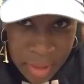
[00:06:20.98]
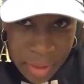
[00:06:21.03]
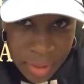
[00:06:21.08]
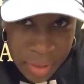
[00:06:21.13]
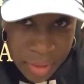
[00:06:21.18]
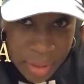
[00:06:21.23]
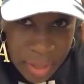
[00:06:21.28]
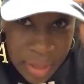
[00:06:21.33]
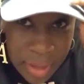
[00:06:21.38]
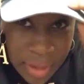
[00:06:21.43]

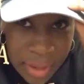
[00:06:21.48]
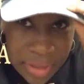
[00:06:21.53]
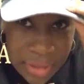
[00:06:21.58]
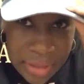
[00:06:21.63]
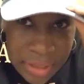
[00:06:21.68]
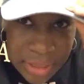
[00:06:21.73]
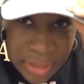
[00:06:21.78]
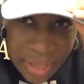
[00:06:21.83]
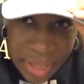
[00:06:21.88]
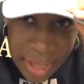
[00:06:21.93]
No, can y'all
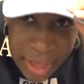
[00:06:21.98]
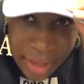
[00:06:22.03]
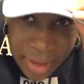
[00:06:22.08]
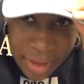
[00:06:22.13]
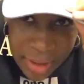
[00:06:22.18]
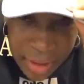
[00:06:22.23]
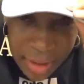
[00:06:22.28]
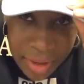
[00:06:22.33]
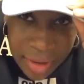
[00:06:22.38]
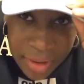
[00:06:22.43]
see that?
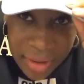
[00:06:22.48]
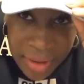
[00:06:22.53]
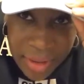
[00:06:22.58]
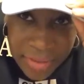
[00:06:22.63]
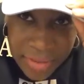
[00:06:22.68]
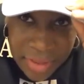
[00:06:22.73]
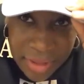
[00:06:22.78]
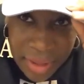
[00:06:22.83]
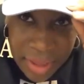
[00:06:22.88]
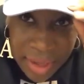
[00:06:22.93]
I
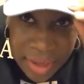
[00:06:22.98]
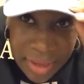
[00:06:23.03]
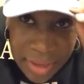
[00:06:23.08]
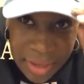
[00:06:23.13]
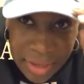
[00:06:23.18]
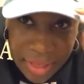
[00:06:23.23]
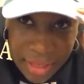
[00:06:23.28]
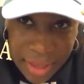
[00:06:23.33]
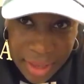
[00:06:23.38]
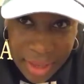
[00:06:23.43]
have to kind of
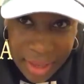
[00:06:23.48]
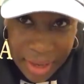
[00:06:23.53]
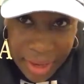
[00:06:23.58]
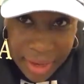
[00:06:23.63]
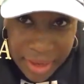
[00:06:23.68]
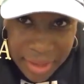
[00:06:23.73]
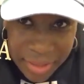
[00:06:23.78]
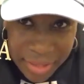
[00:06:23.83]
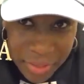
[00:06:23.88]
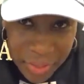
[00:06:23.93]
get that
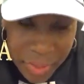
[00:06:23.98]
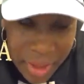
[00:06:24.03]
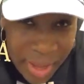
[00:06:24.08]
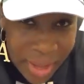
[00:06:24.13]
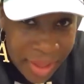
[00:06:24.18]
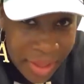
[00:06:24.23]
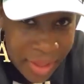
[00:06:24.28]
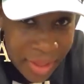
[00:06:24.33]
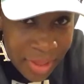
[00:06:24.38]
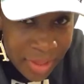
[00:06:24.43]
light out the way.
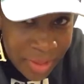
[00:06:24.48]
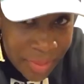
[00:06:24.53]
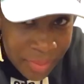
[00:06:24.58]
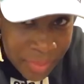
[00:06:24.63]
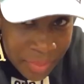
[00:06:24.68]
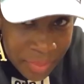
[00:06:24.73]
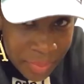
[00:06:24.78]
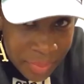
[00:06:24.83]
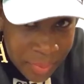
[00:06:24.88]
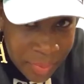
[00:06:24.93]

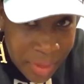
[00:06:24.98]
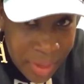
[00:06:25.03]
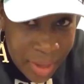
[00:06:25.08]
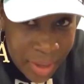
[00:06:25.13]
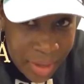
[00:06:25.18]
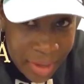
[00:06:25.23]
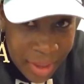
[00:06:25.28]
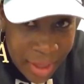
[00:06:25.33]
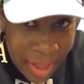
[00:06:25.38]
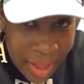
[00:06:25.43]

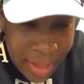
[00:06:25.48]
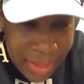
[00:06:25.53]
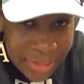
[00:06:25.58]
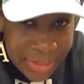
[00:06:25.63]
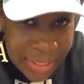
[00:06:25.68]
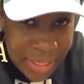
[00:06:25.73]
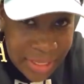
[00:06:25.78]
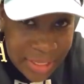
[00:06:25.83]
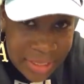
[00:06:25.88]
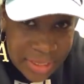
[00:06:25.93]
But yeah, it
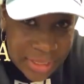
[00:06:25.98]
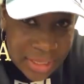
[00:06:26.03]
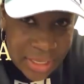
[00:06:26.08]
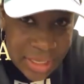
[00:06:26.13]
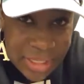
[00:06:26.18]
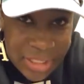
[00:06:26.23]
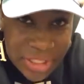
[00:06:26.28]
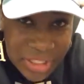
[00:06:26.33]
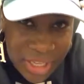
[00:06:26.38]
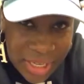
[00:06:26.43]
says
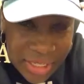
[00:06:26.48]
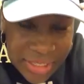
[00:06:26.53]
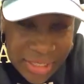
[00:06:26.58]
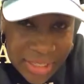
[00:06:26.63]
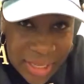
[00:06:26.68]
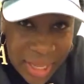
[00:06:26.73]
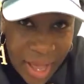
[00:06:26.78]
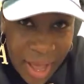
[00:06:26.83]
Just